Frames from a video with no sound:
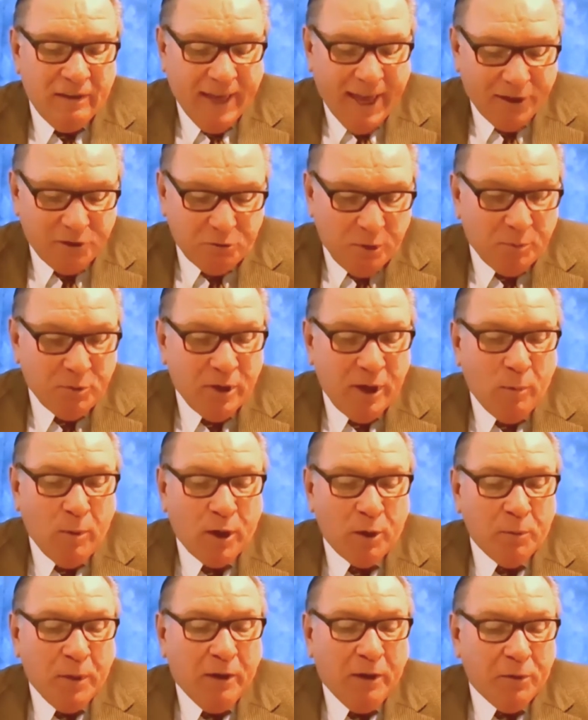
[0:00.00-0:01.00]
Last scripture
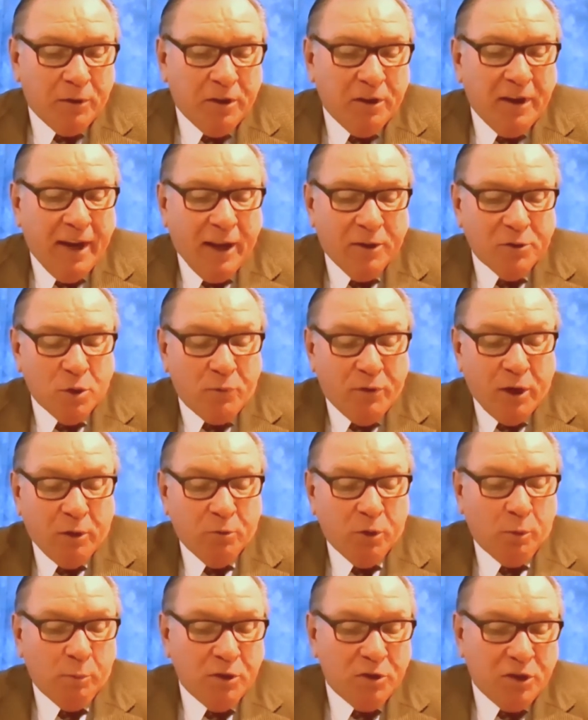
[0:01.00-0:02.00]
I want to read for today is over
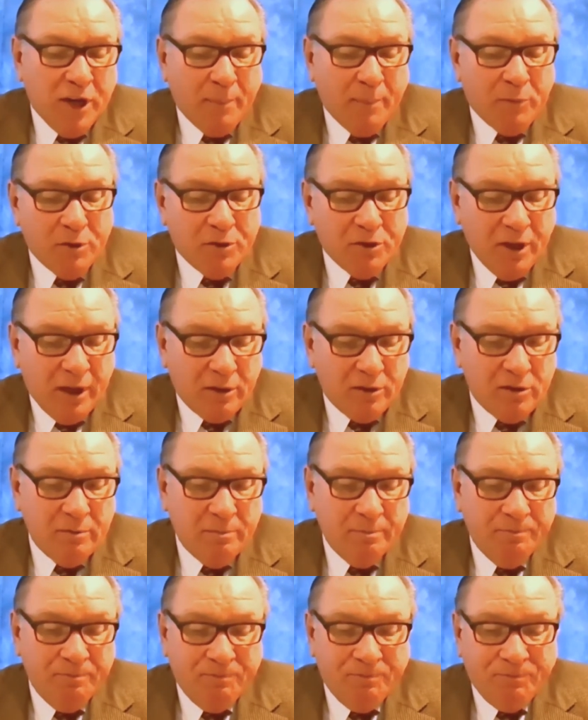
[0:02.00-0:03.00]
here in Romans chapter
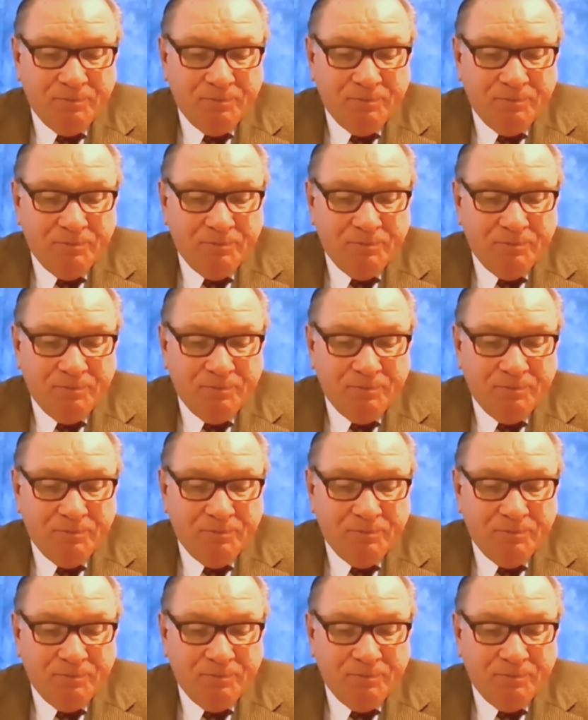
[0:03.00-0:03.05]
6,